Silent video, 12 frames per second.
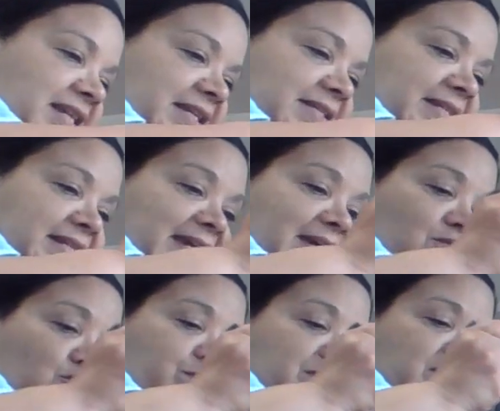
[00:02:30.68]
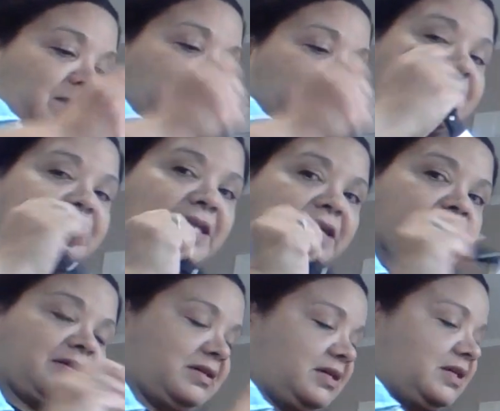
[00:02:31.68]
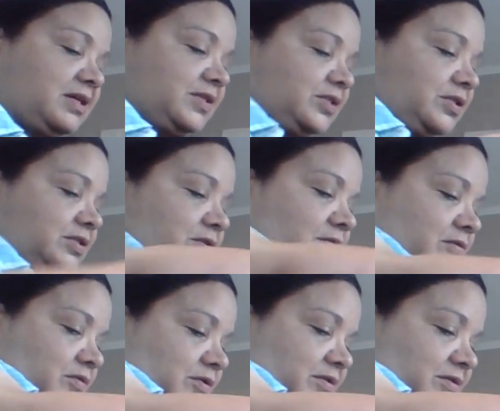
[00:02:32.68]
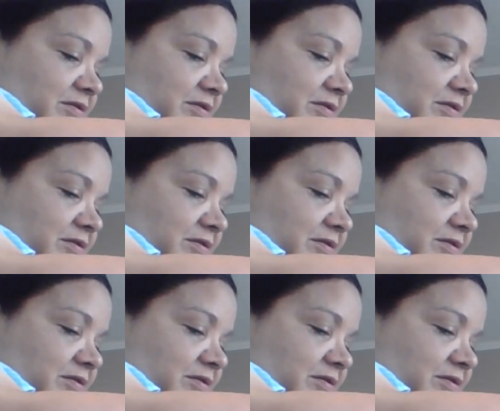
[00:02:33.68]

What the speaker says: that I did not open the box yet. So